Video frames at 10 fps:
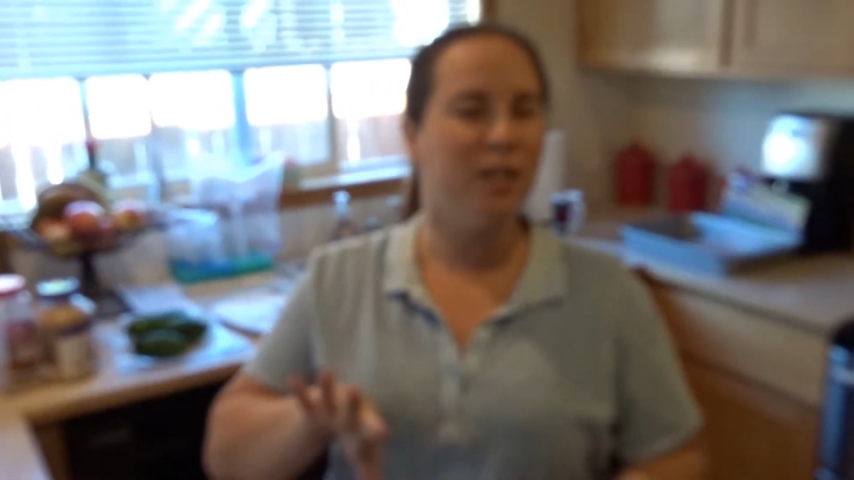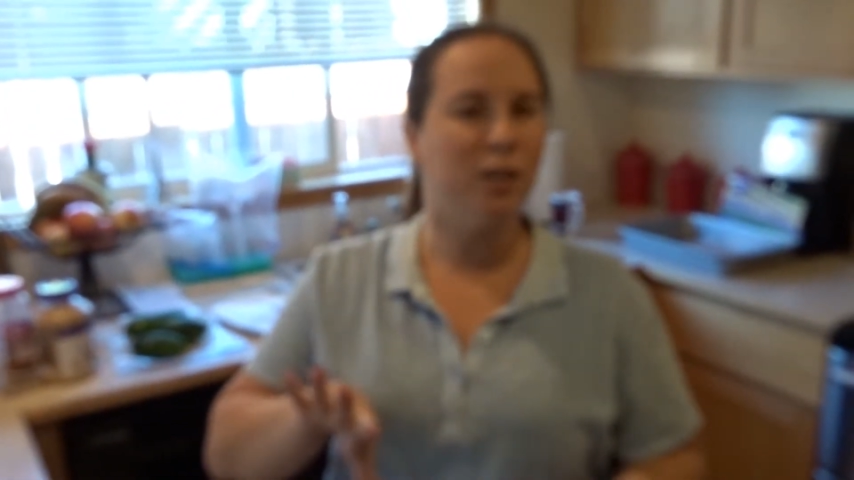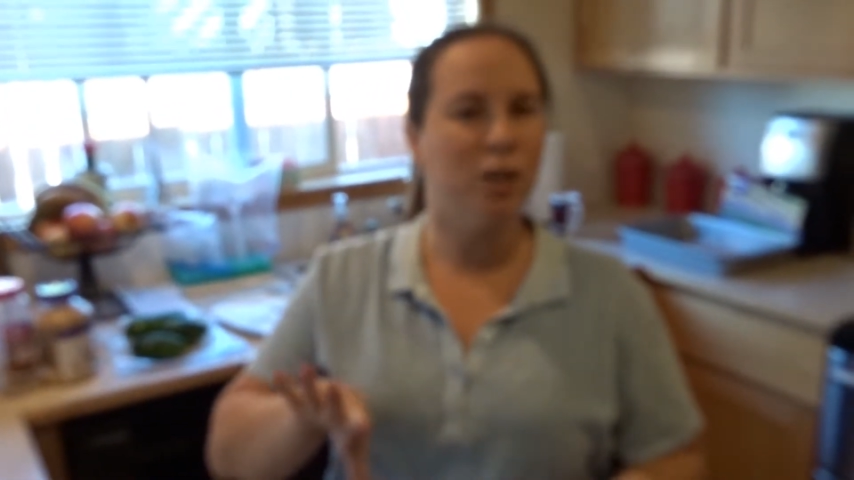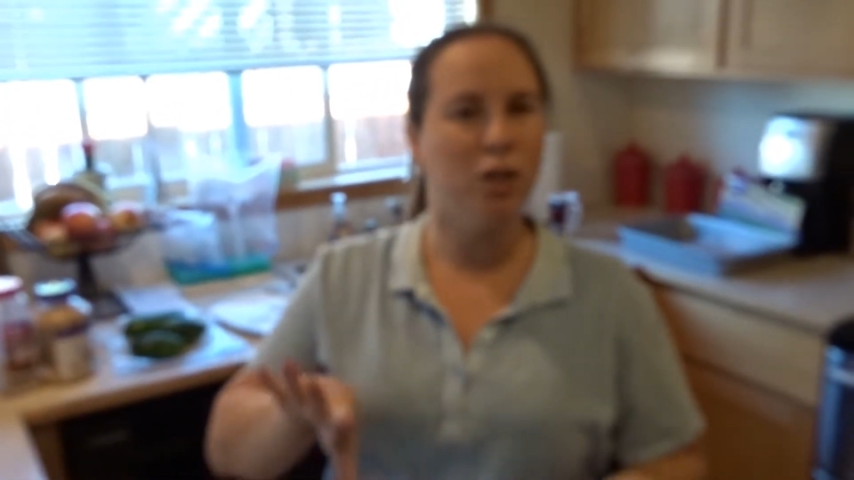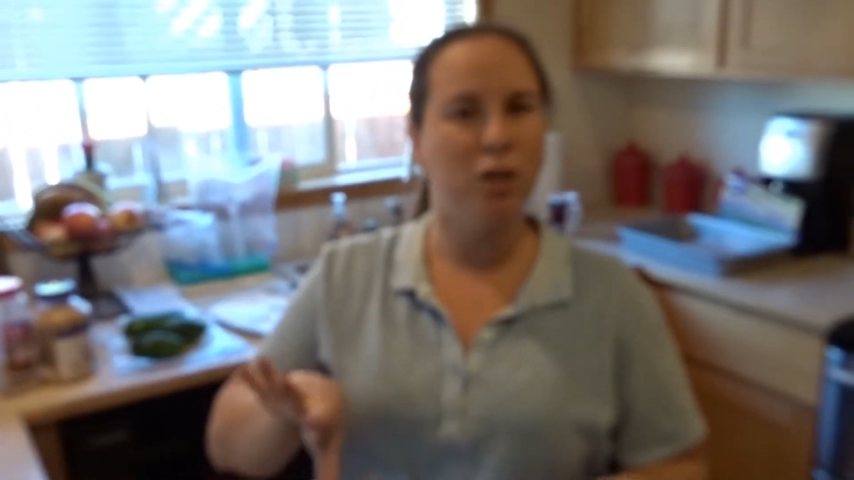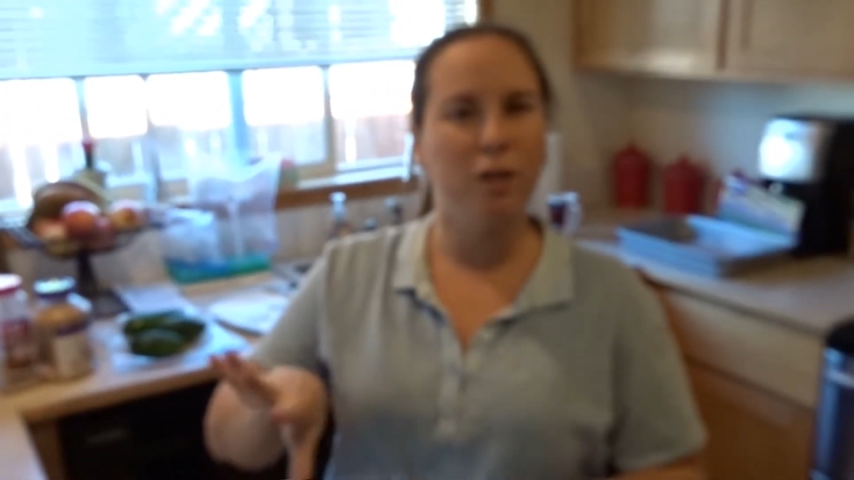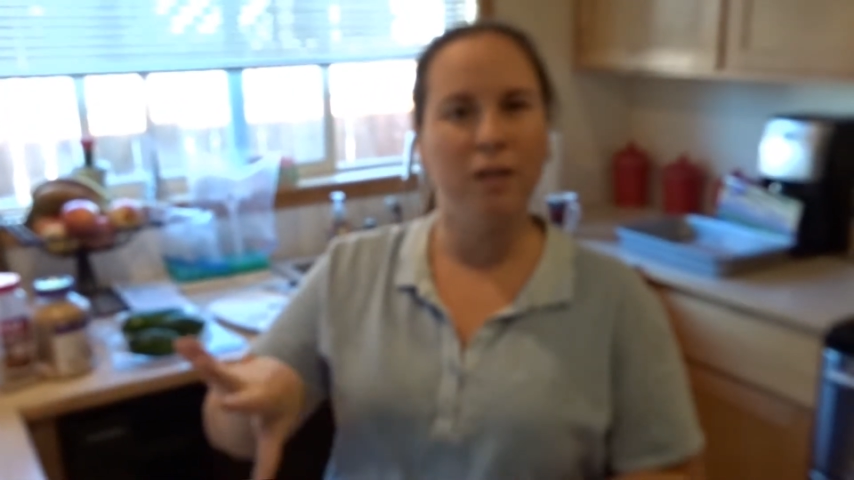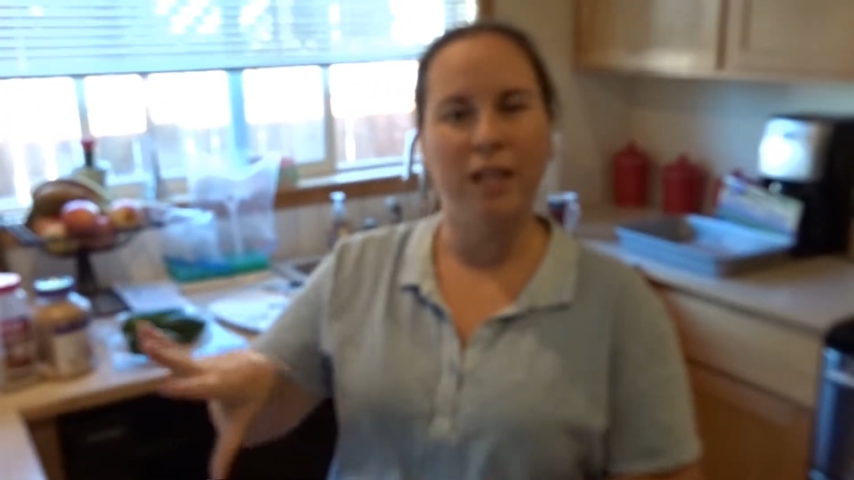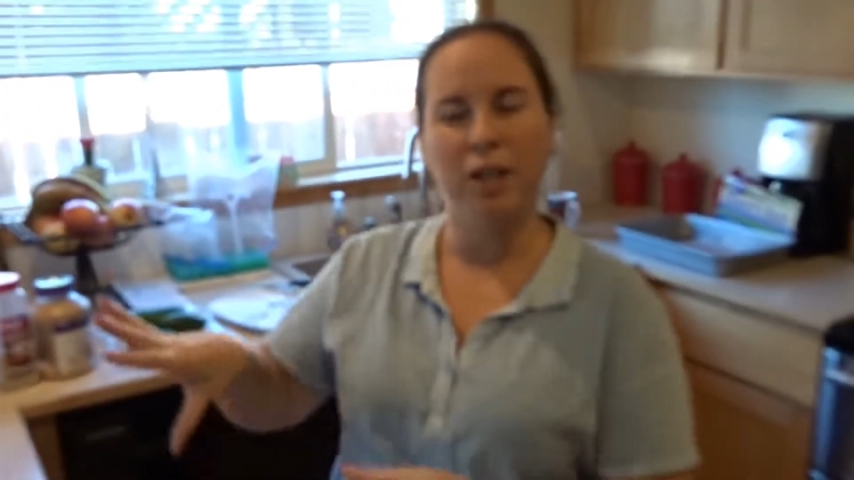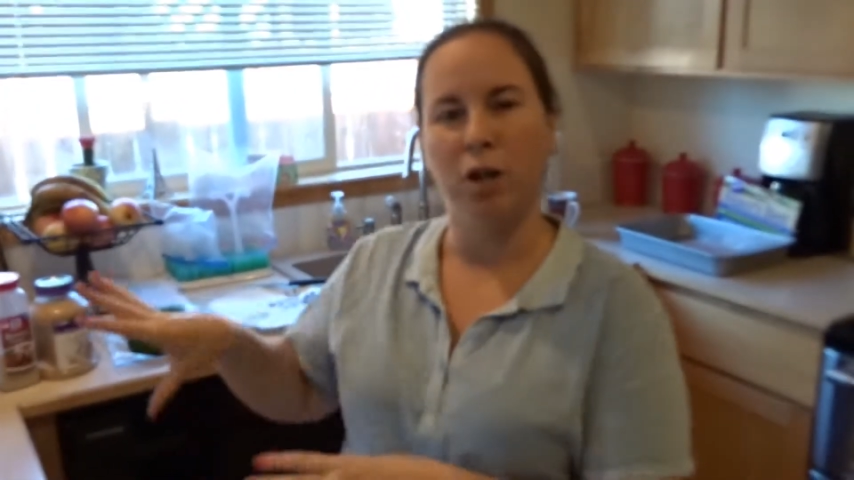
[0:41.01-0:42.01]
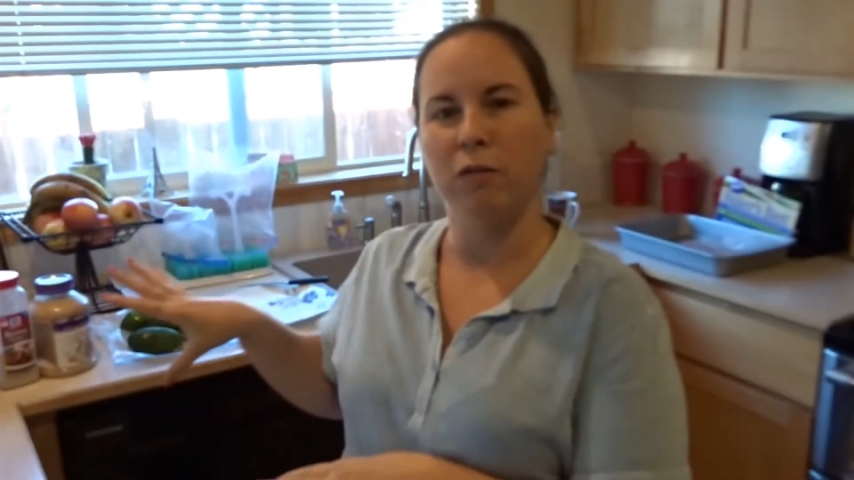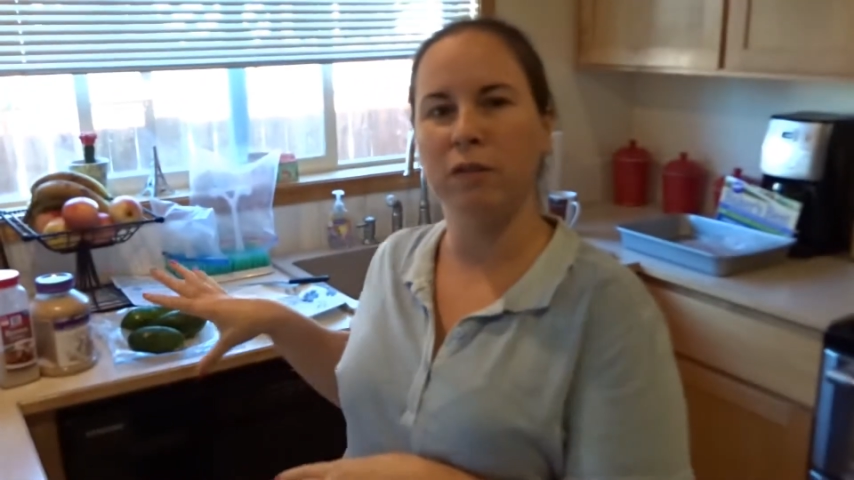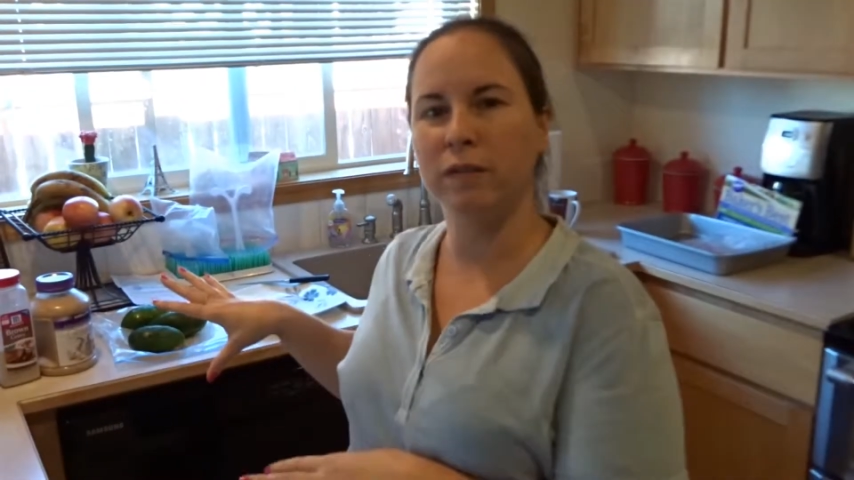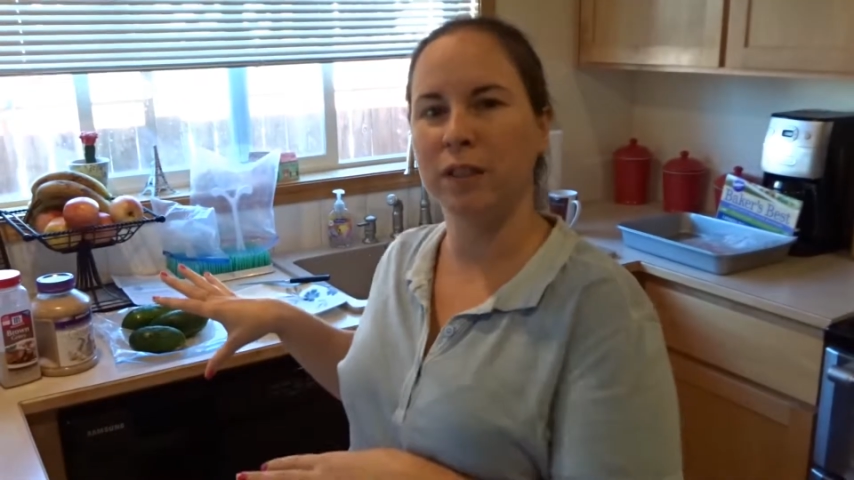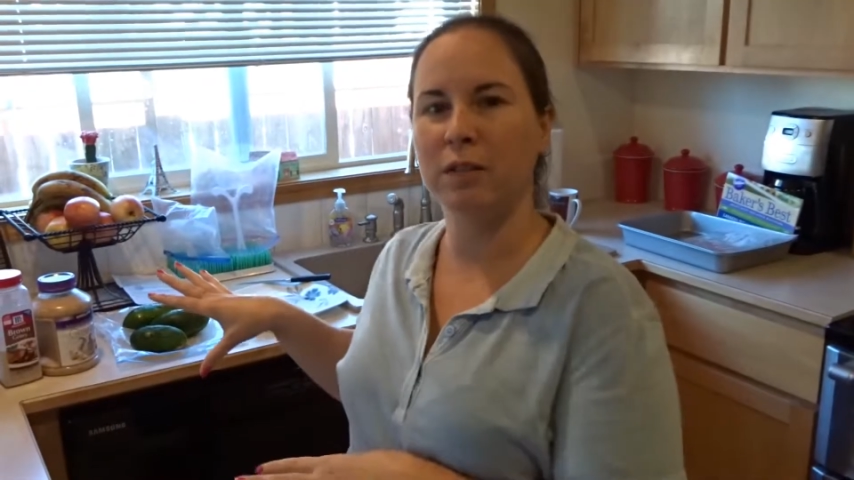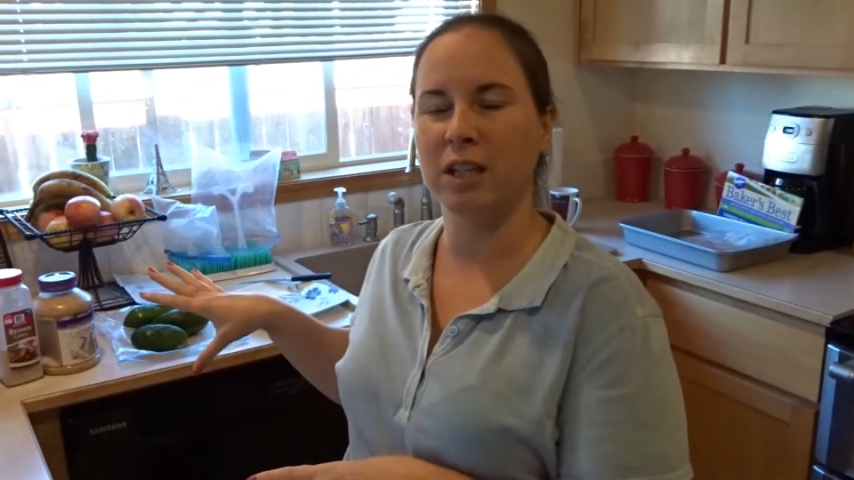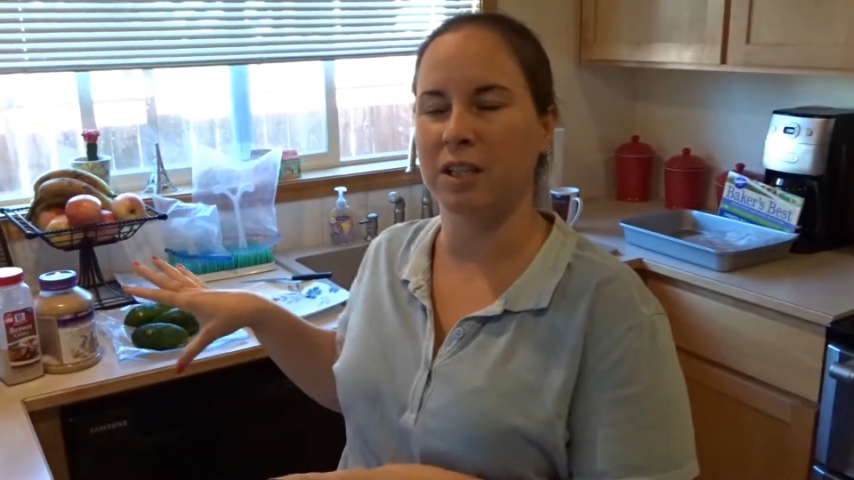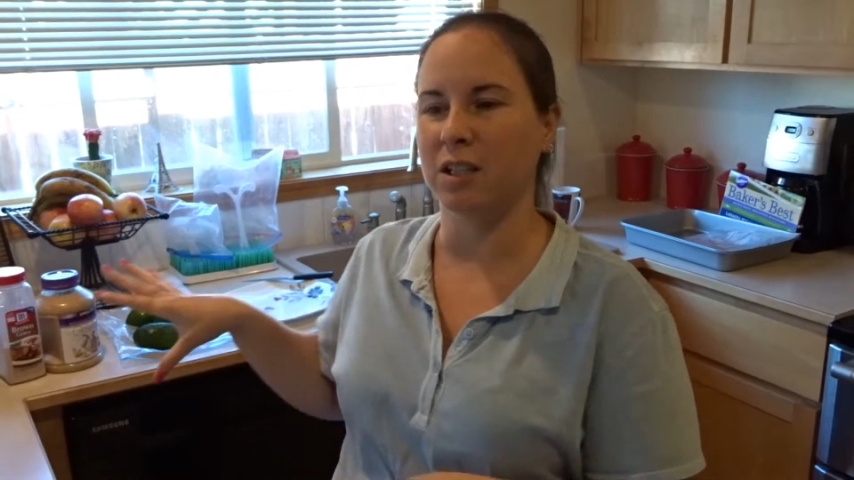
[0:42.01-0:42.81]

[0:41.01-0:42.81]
just to show you like an overview because